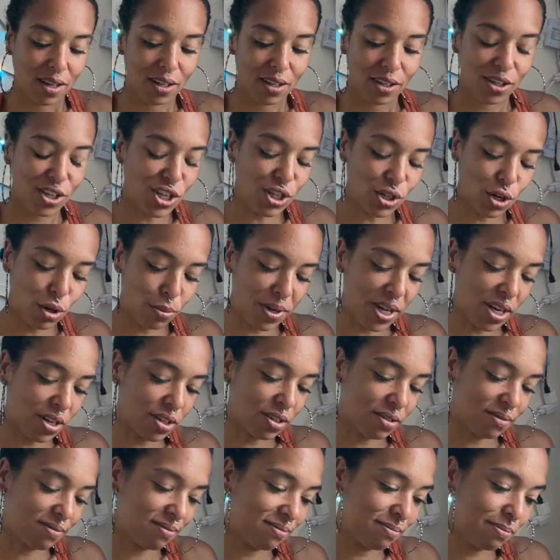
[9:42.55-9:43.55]
You know
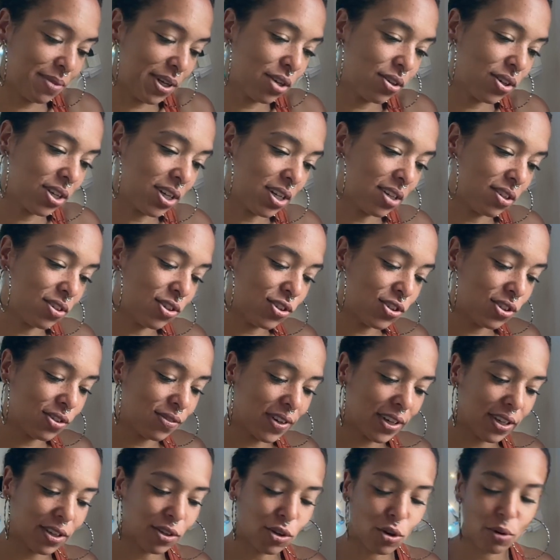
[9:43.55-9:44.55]
better. Period. You just
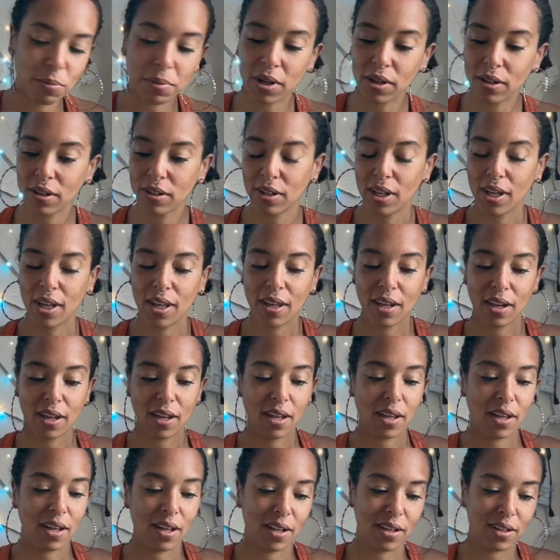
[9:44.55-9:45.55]
fucking know better.
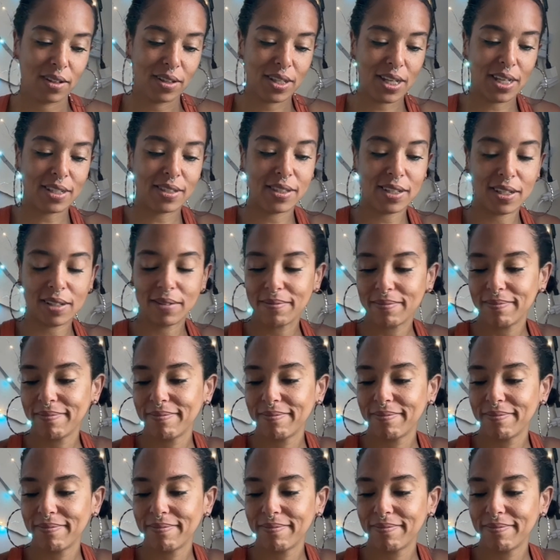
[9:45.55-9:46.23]
That's it.